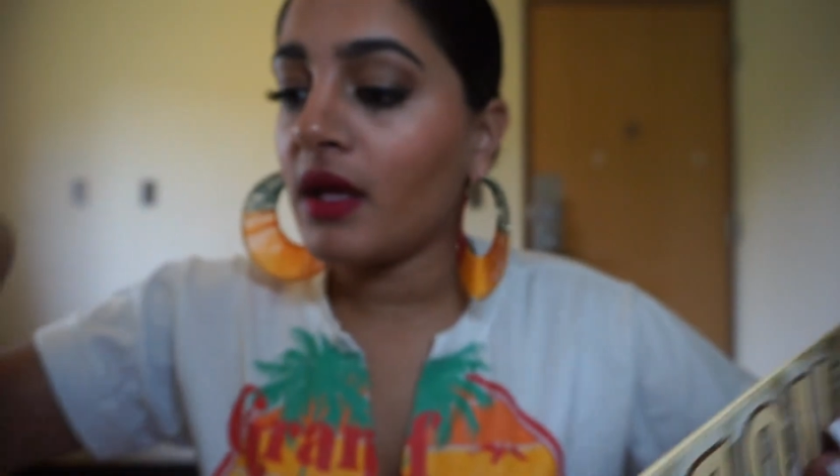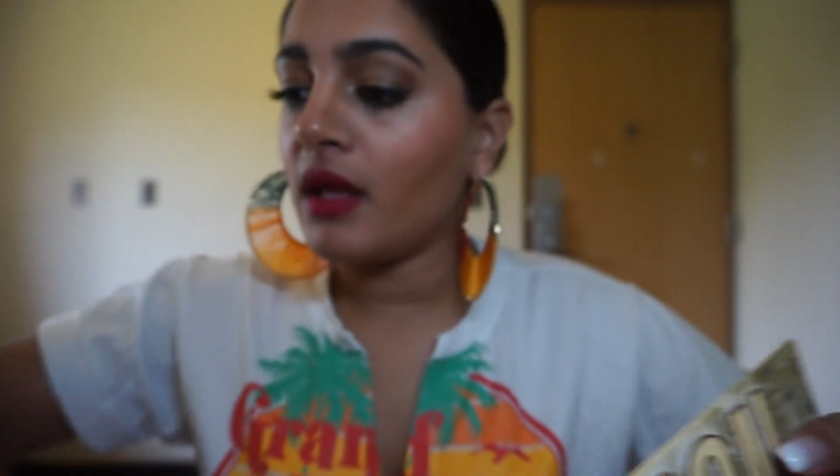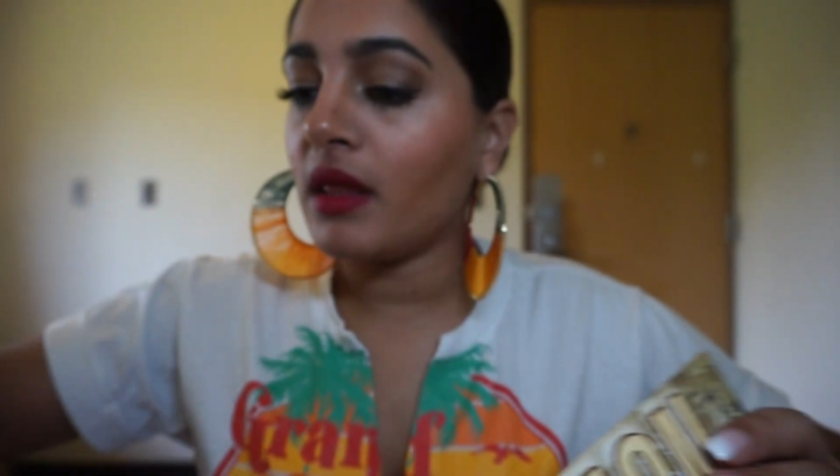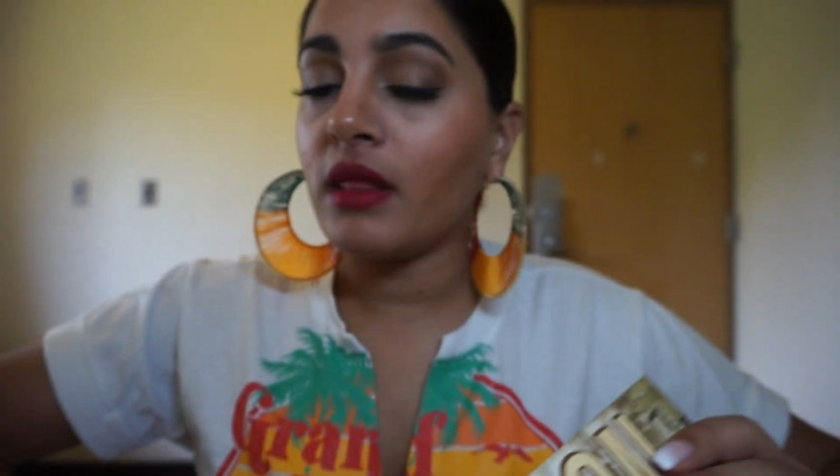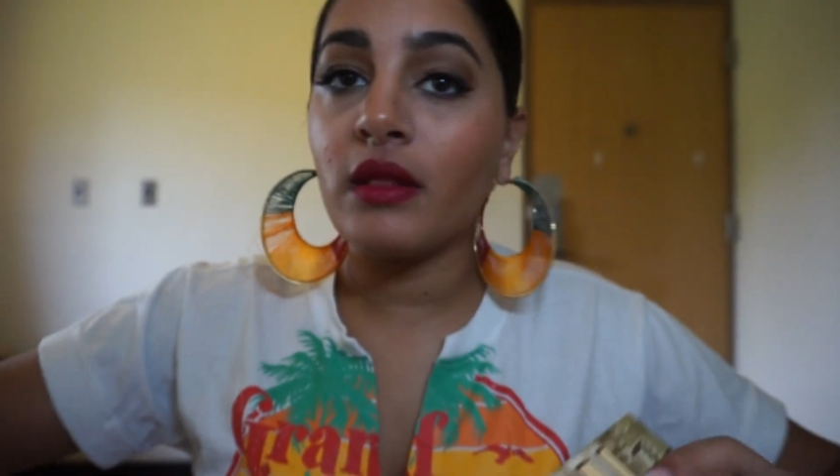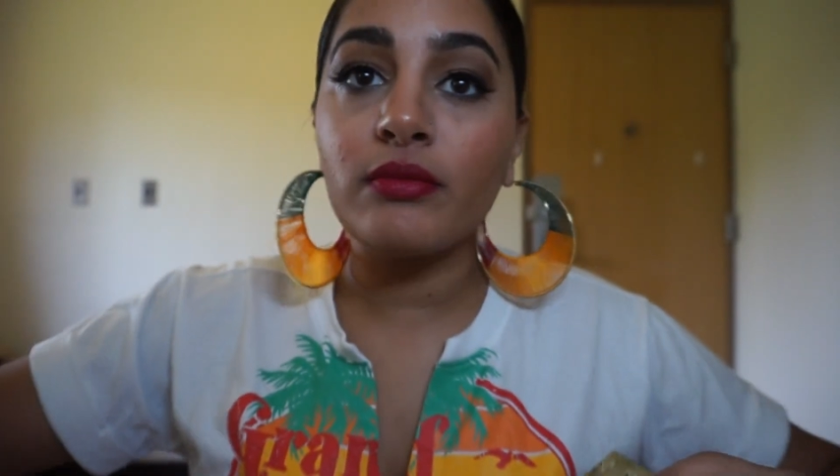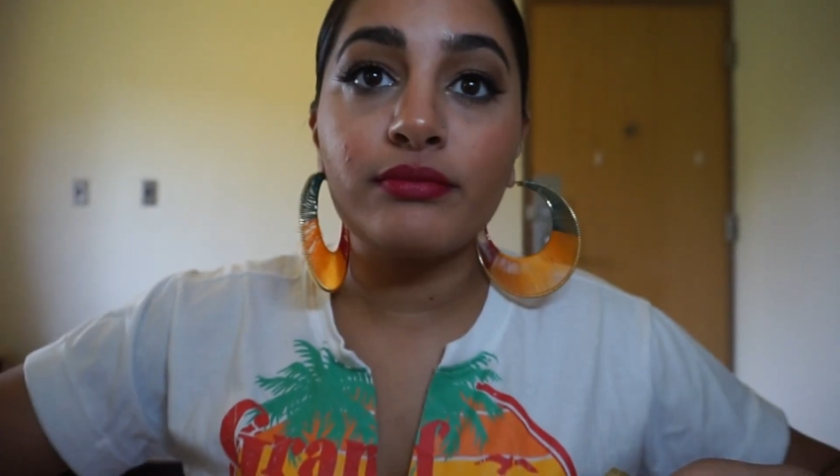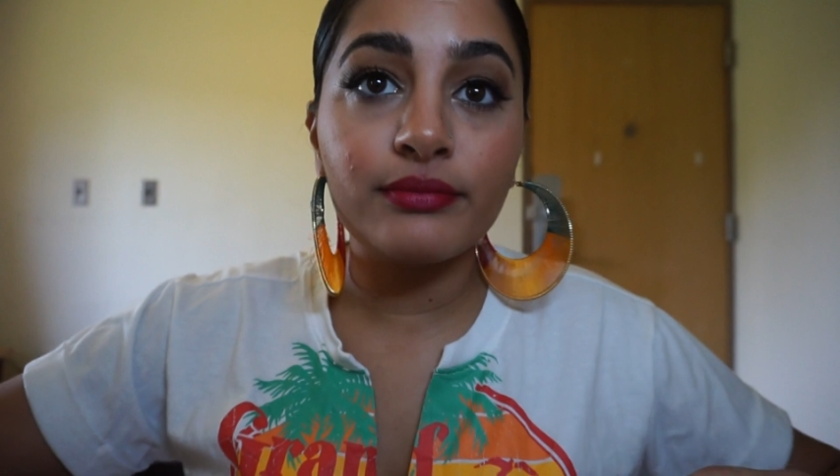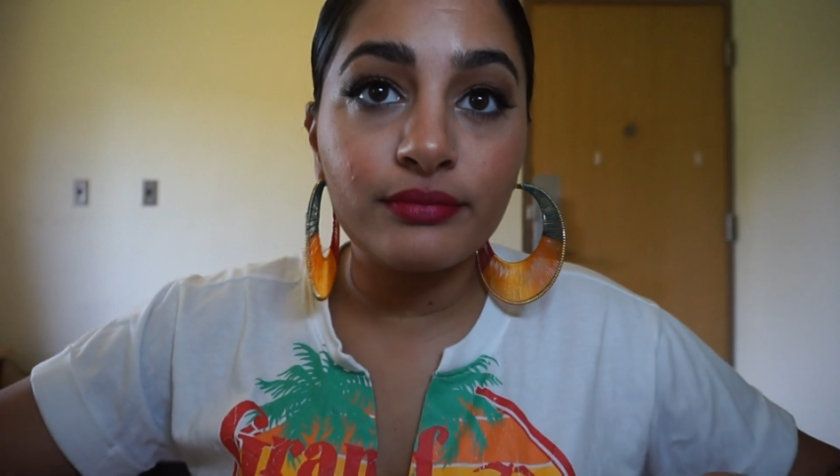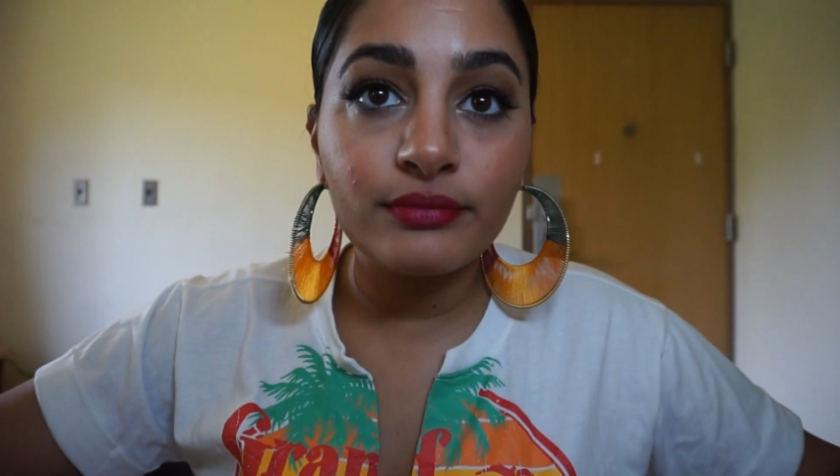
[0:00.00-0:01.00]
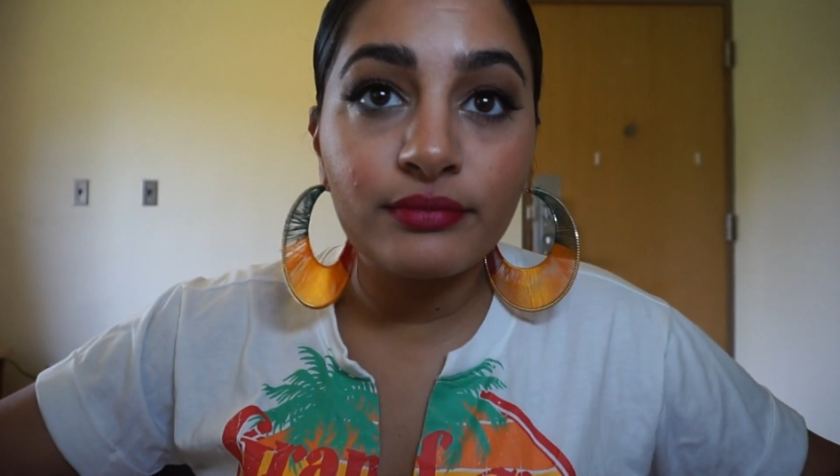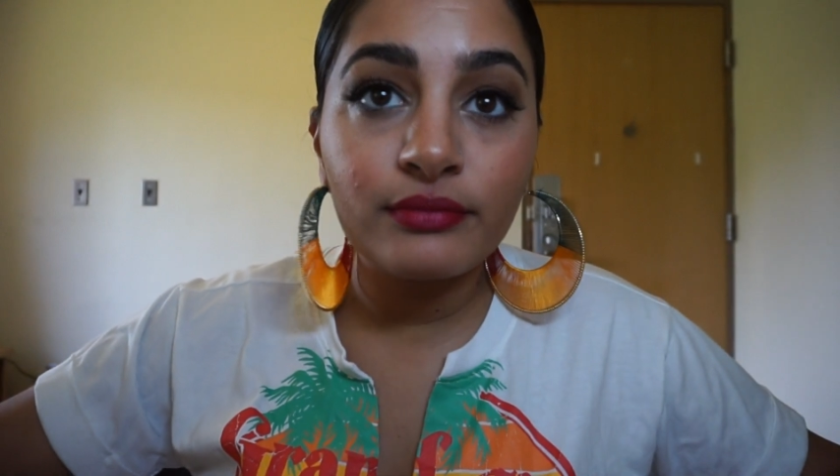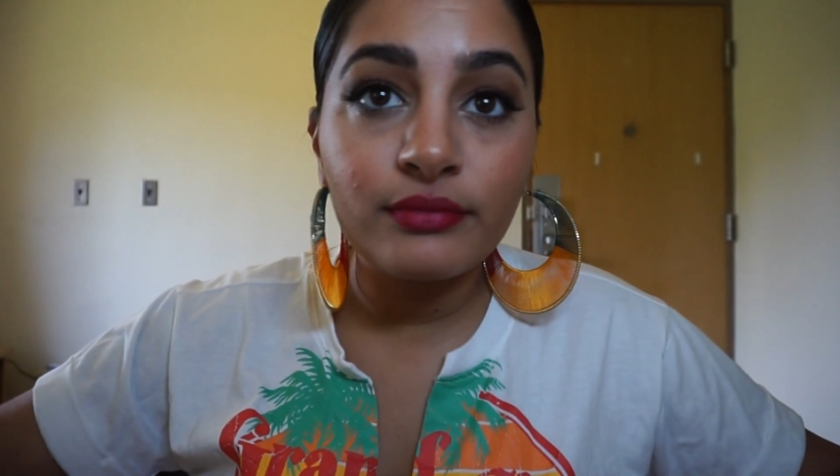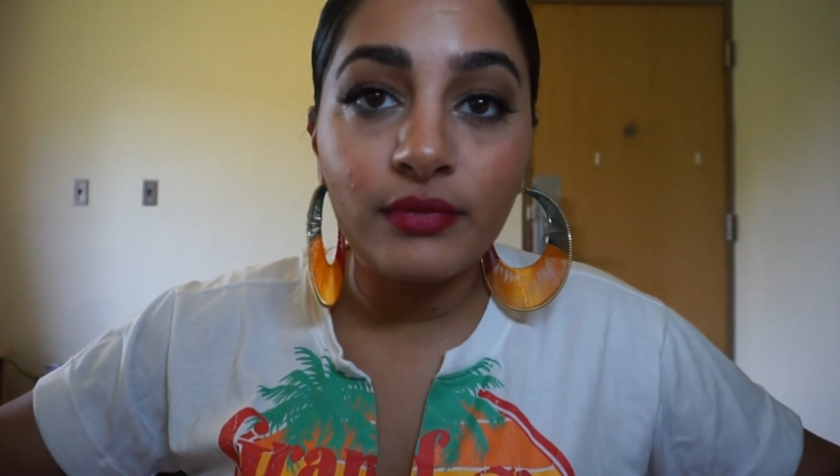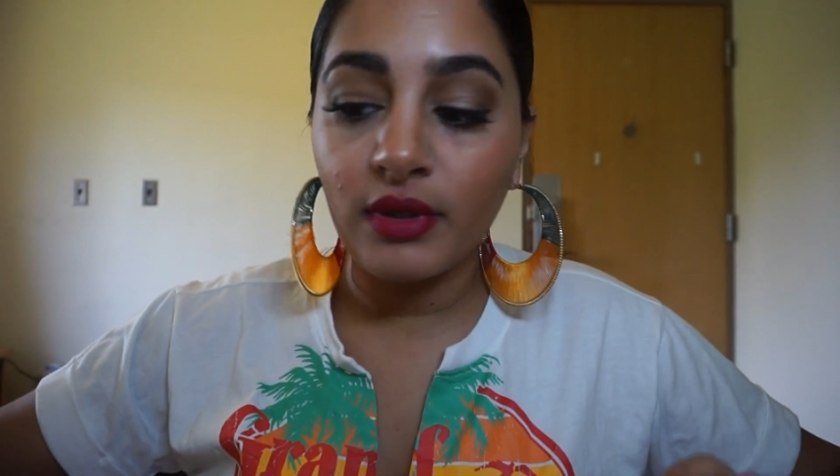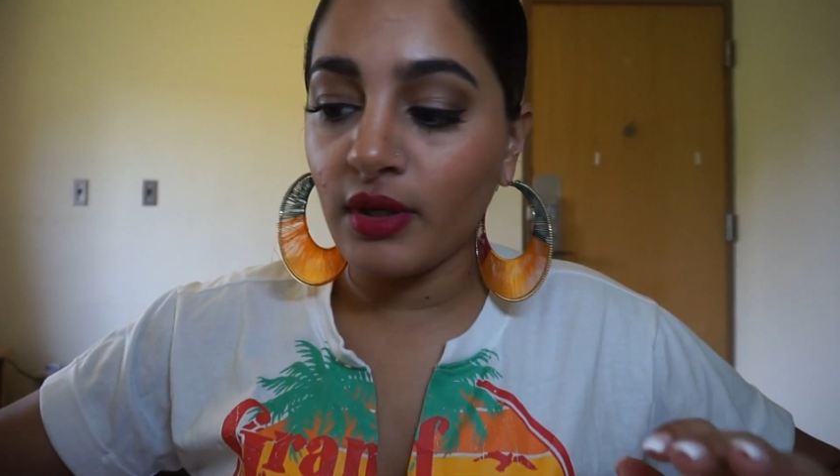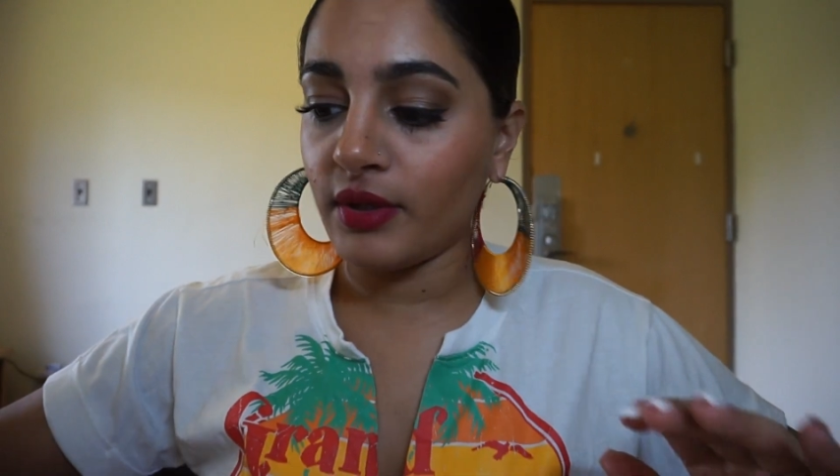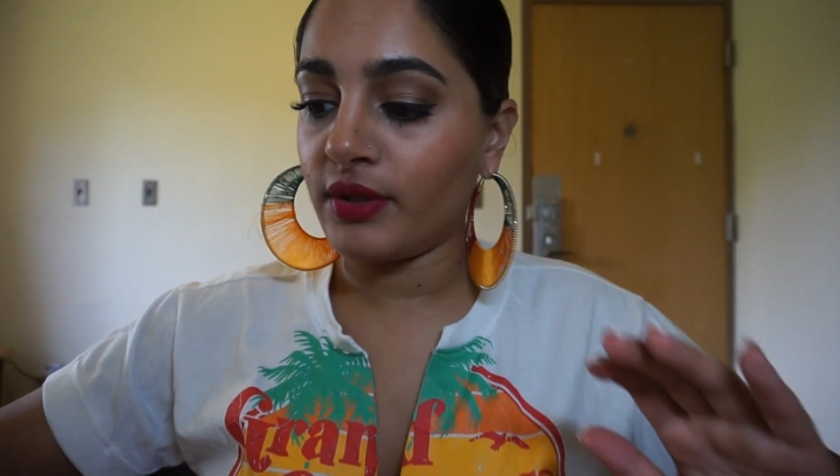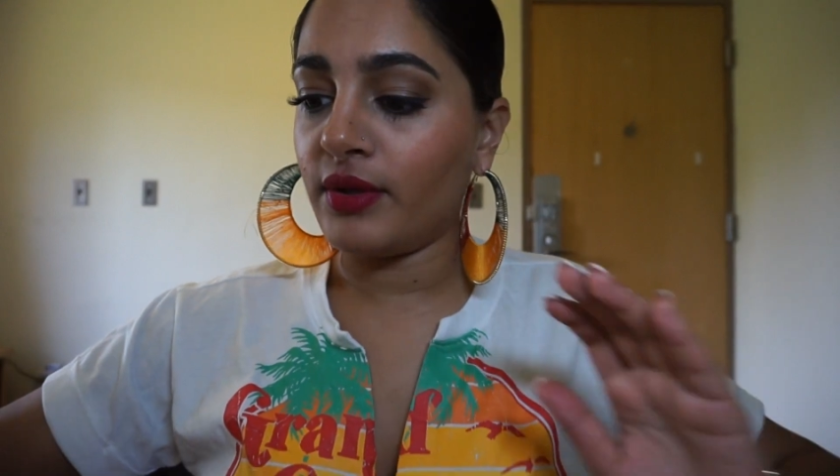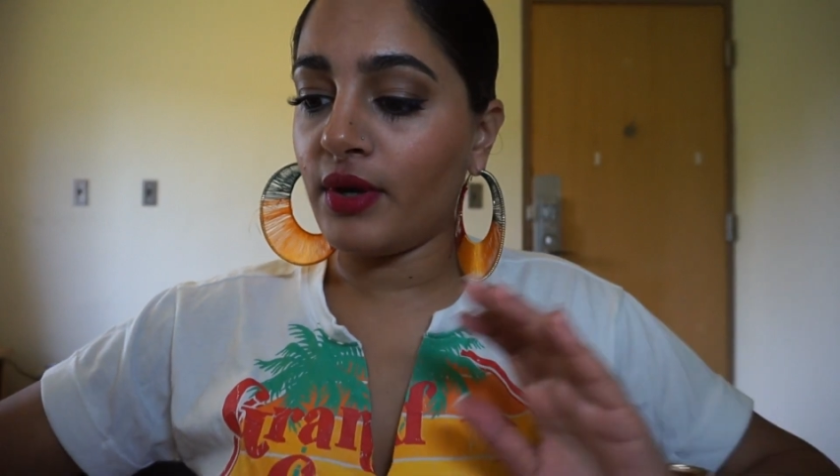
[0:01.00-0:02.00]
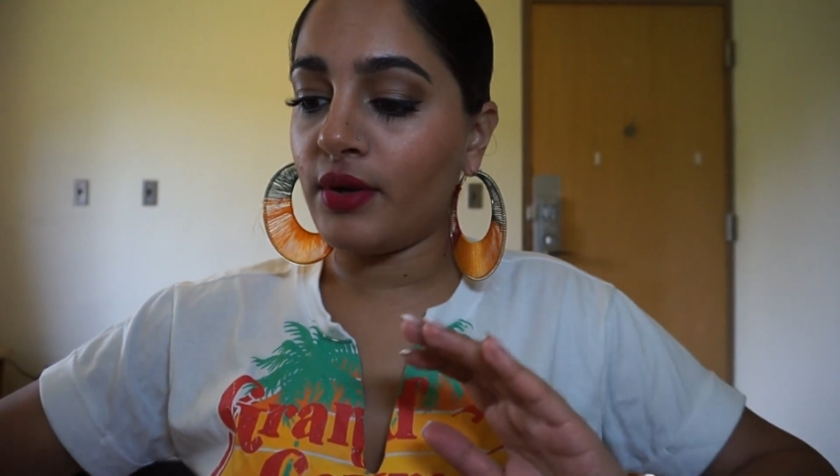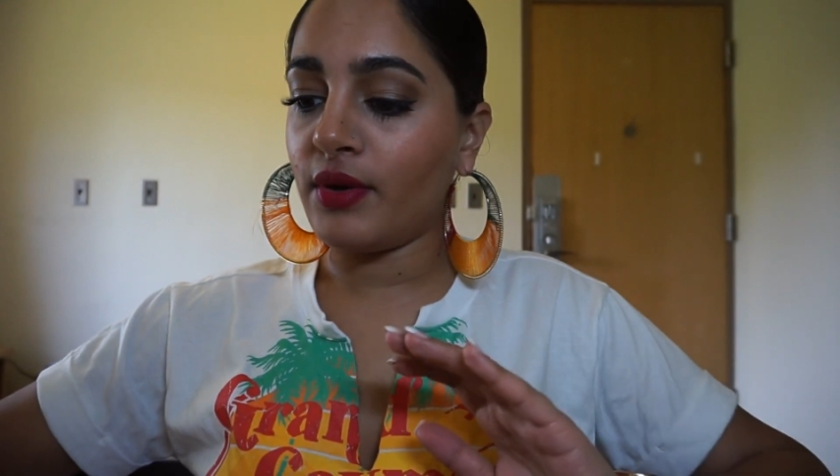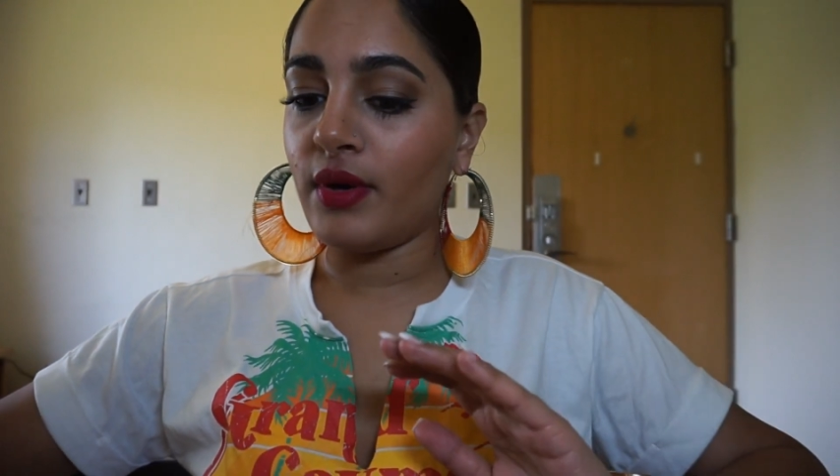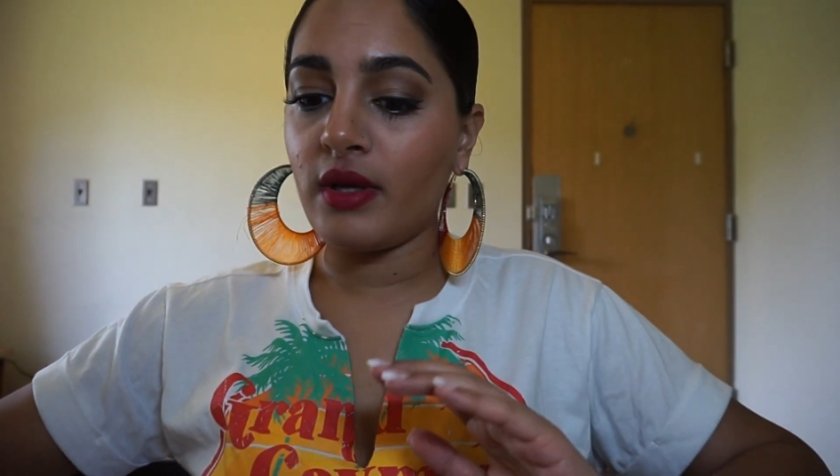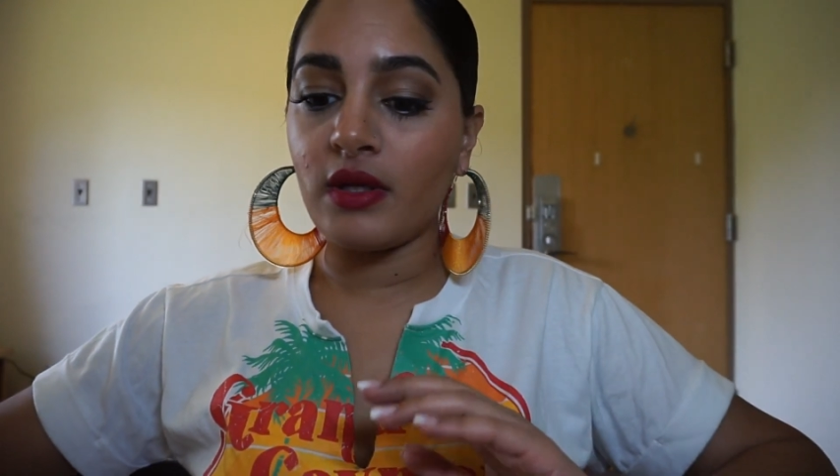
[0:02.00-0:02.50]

And there you go.